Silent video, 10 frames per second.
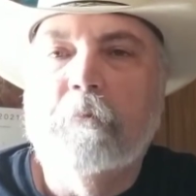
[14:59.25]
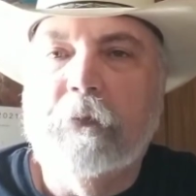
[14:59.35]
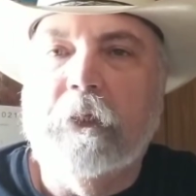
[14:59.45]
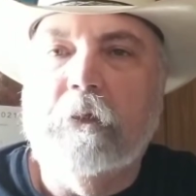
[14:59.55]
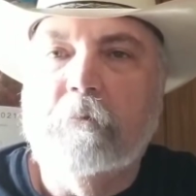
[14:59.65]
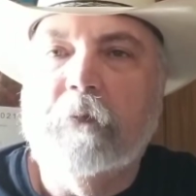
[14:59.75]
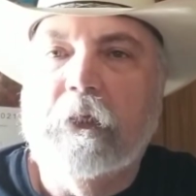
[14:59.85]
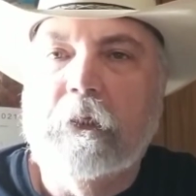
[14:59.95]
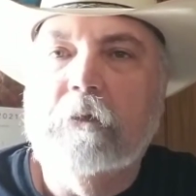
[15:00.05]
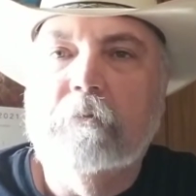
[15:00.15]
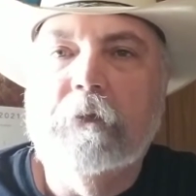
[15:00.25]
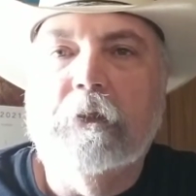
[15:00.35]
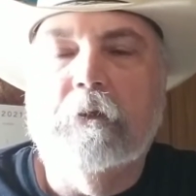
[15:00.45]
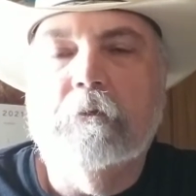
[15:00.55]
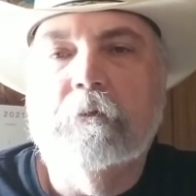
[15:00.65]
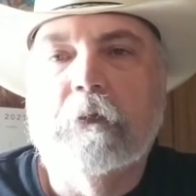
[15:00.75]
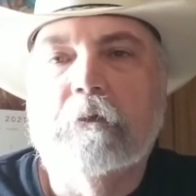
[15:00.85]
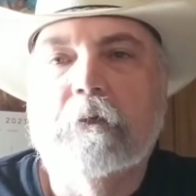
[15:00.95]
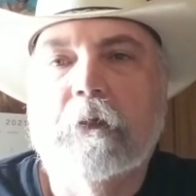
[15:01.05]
plink, plink, you know, out